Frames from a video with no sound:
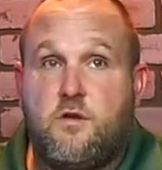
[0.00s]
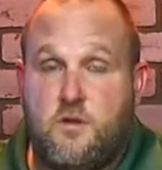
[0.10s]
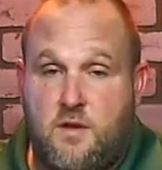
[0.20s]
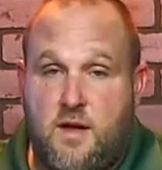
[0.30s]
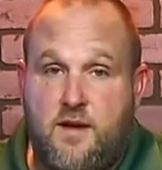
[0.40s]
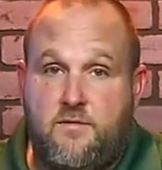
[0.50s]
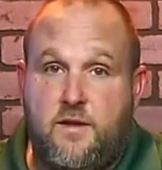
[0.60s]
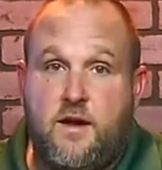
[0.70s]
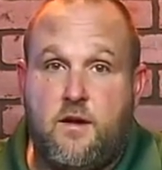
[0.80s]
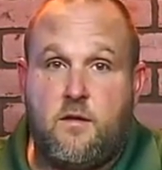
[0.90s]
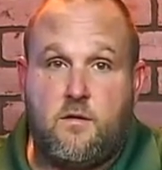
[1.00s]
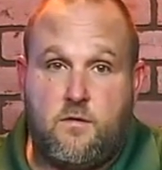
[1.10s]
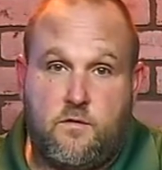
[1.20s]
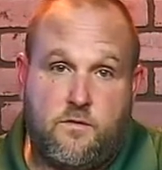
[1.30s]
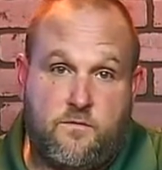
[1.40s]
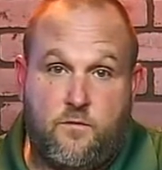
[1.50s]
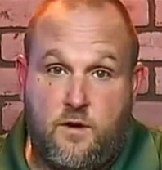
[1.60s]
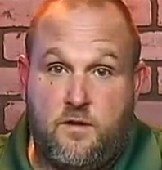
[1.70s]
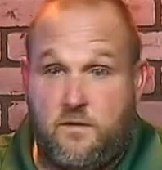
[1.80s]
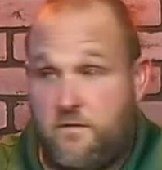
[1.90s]
live layer or
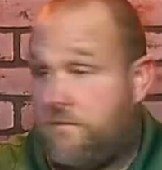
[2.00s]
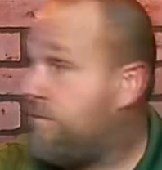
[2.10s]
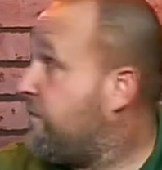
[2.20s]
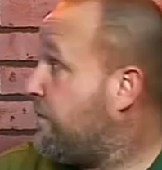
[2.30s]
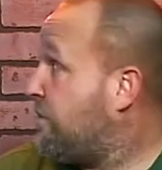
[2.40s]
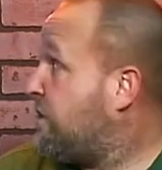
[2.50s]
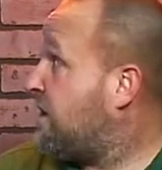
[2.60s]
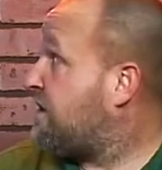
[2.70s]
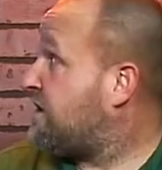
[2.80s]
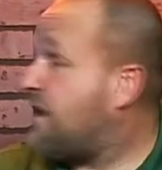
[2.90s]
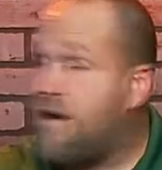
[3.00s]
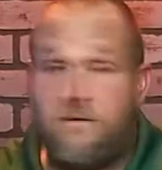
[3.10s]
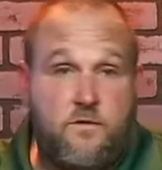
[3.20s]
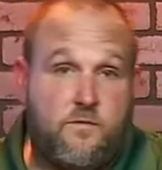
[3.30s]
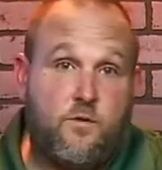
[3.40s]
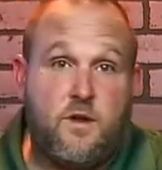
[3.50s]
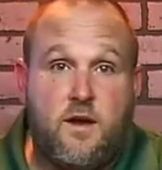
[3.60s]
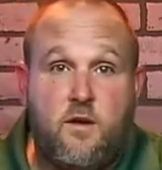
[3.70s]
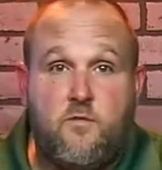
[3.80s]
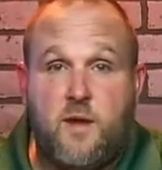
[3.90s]
the Genesis Live, the free
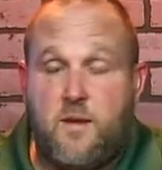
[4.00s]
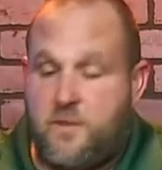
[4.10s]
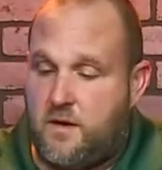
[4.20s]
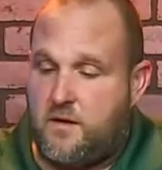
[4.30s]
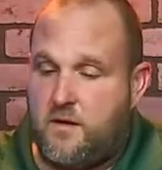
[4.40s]
layer of mapping,